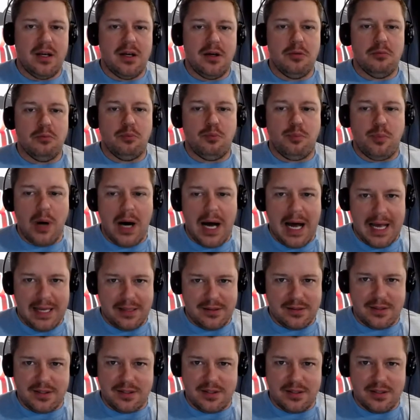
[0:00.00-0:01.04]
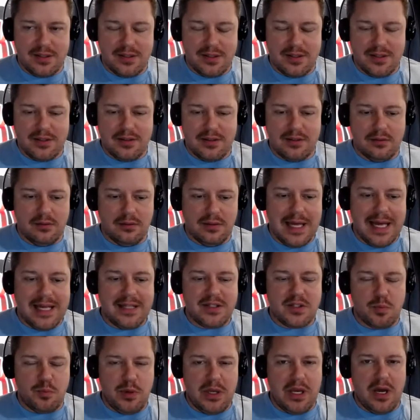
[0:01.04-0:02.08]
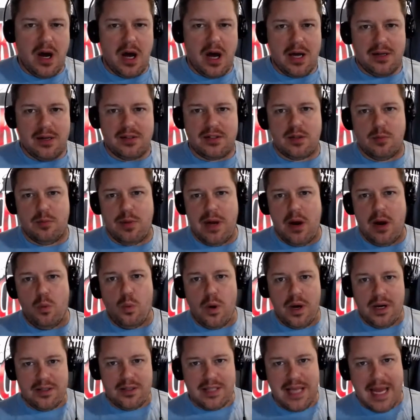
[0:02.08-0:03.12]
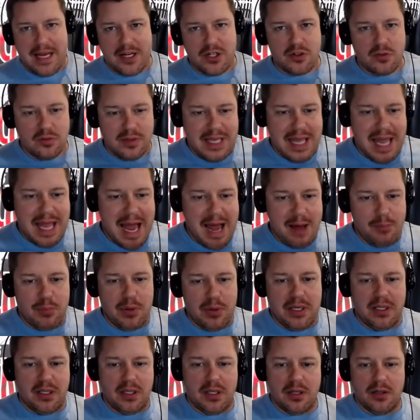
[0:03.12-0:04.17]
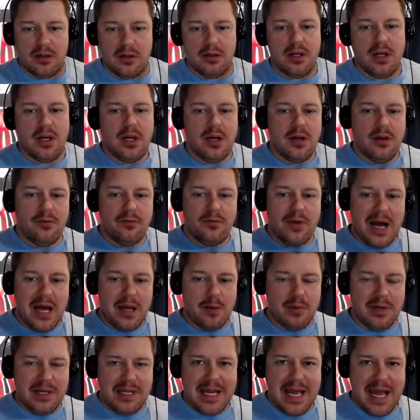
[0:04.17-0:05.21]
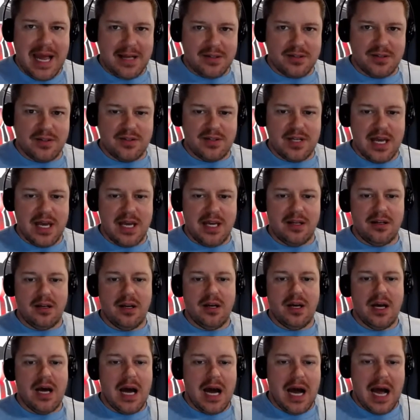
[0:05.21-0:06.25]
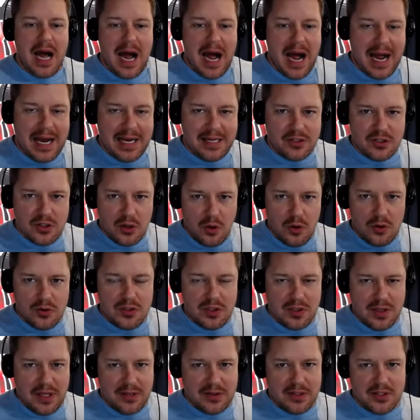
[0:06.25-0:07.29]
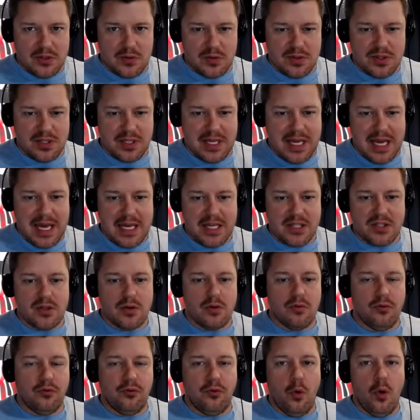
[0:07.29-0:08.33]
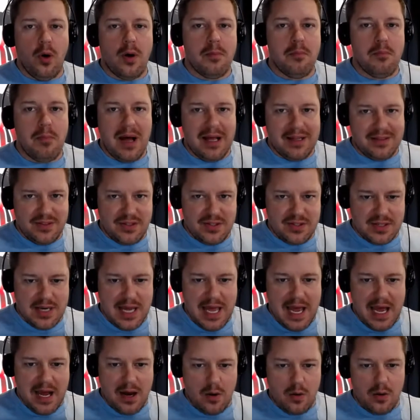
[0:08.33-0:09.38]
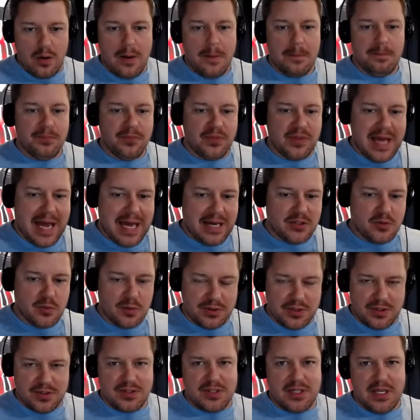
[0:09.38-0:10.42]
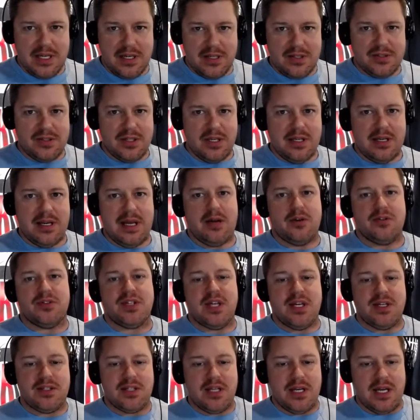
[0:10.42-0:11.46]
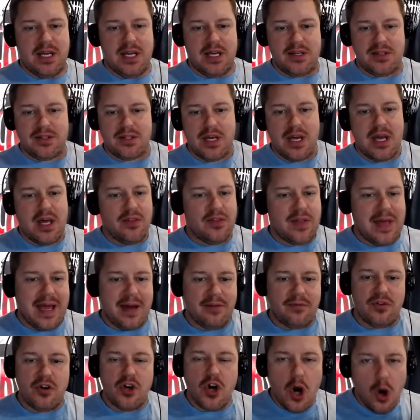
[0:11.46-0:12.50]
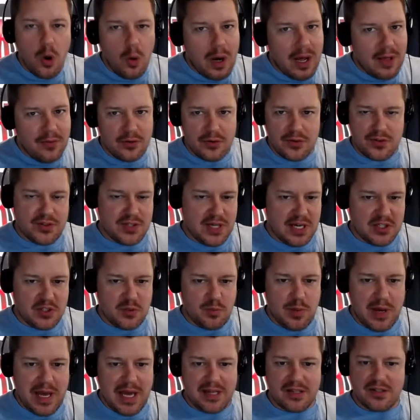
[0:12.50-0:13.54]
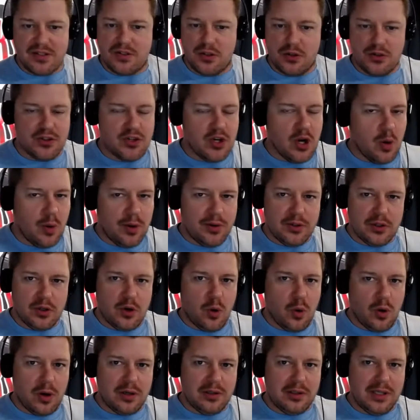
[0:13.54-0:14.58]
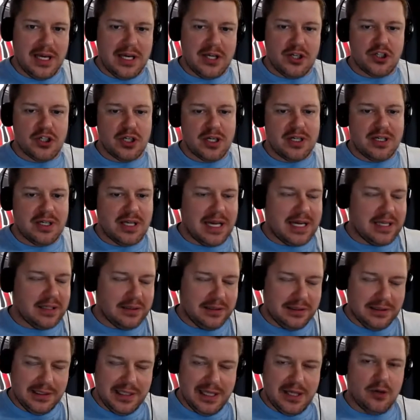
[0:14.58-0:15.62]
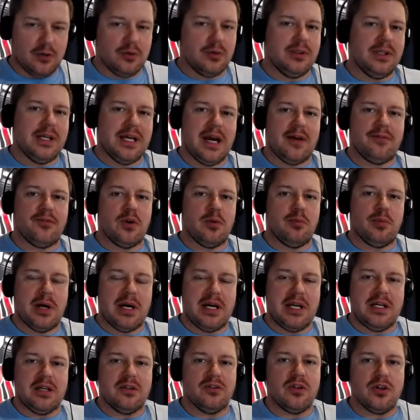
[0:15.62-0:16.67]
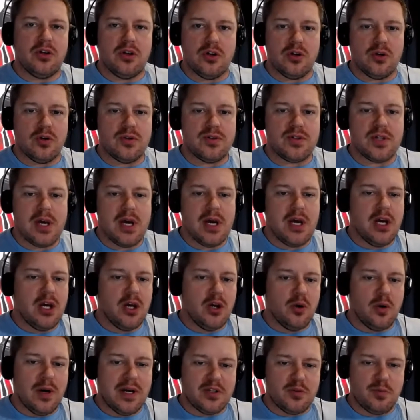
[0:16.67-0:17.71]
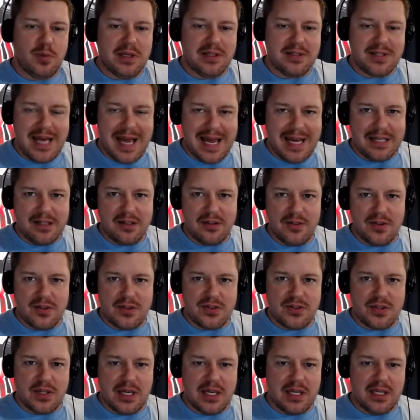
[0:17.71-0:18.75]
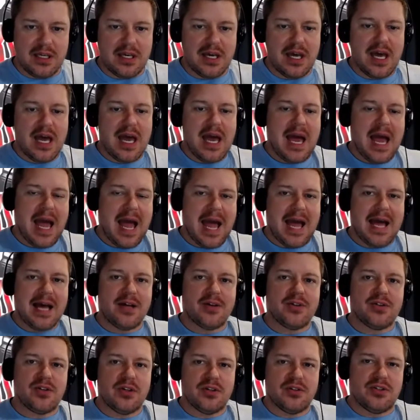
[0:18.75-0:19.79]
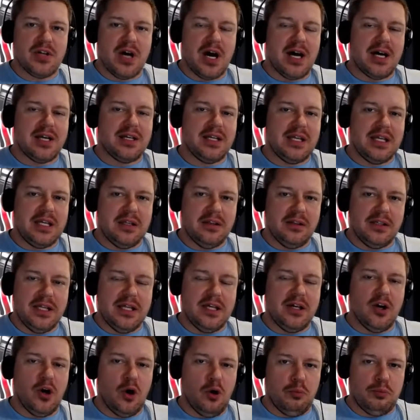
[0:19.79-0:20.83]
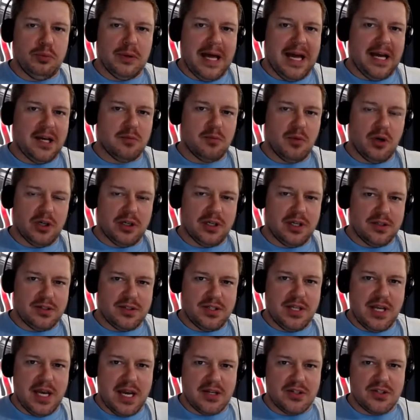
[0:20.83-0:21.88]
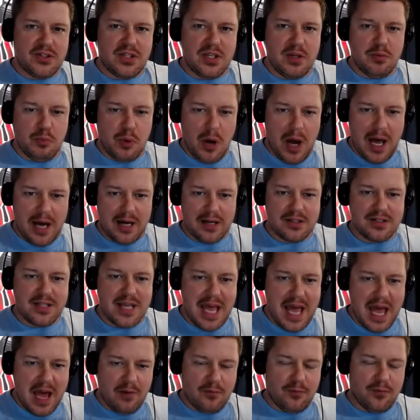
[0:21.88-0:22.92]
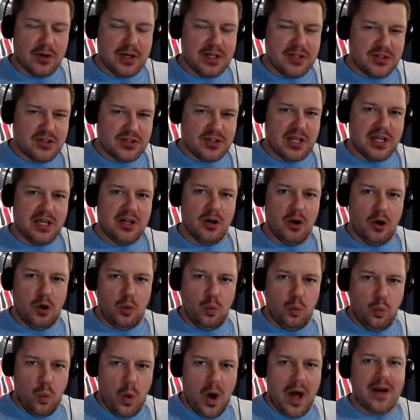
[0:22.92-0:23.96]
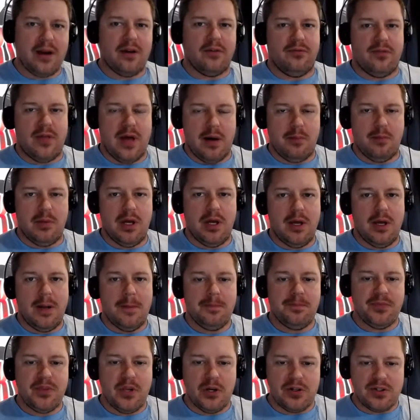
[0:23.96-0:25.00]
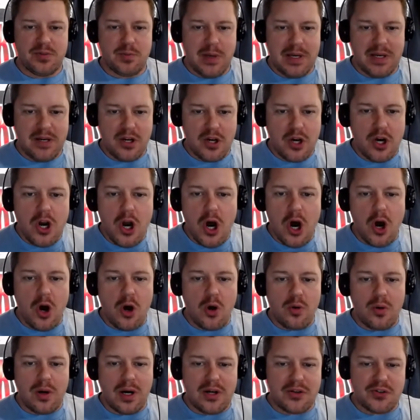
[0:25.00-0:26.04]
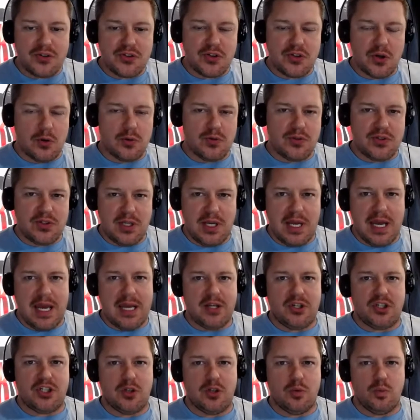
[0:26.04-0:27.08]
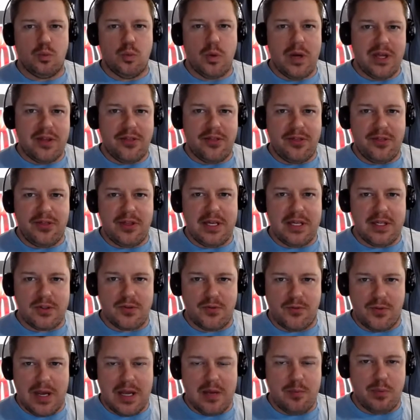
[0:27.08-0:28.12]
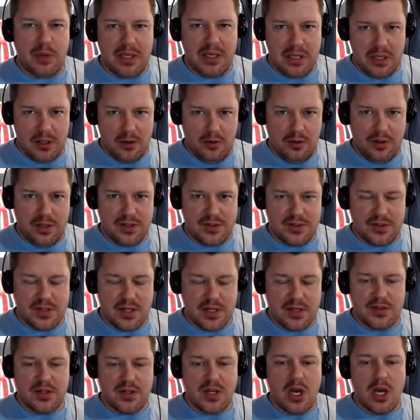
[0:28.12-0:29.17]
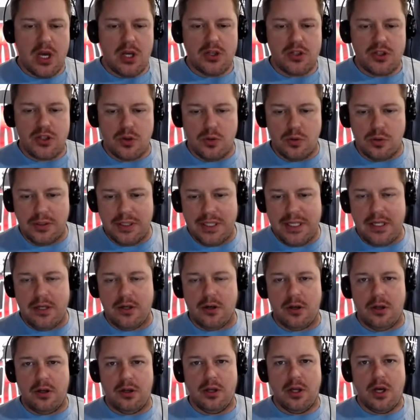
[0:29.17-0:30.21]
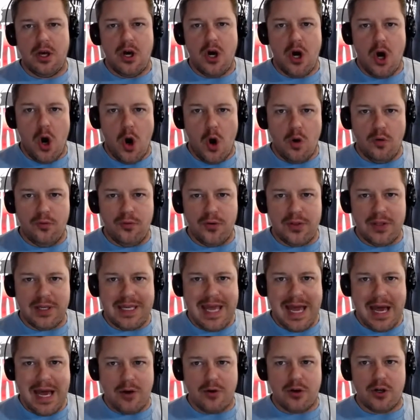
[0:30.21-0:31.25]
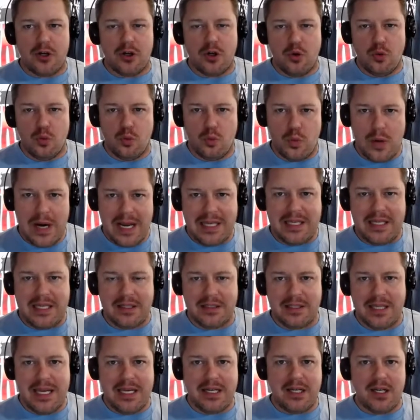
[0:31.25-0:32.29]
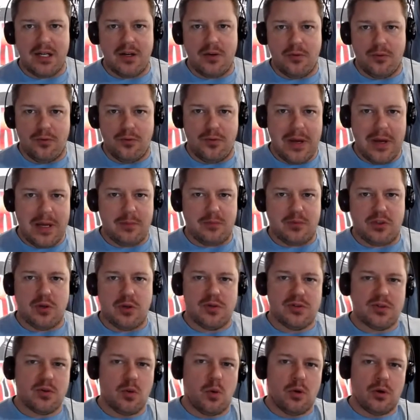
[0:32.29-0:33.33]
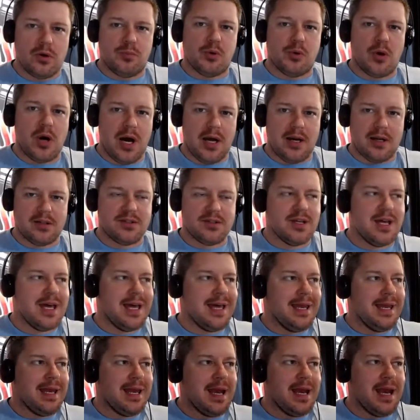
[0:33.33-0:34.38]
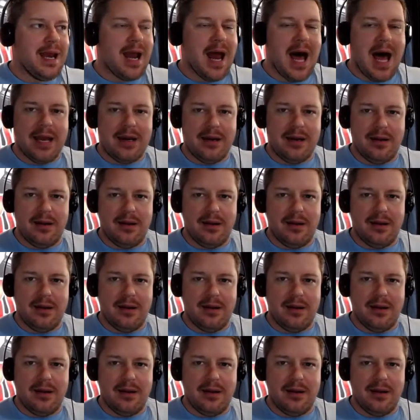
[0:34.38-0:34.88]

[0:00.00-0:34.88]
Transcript: But let's be honest about what is actually happening here. Vitamin E acetate, I told you that this was the case for months now. That is what the C D C now says it is. They have no other suspects. There's no other correlation. Literally everybody in the news who has been tied to this thing has done illegal black market T H C products. Every single one of them. There has been no association with these vaping illnesses to legal, over-the-counter, regulated vape juice or products. None.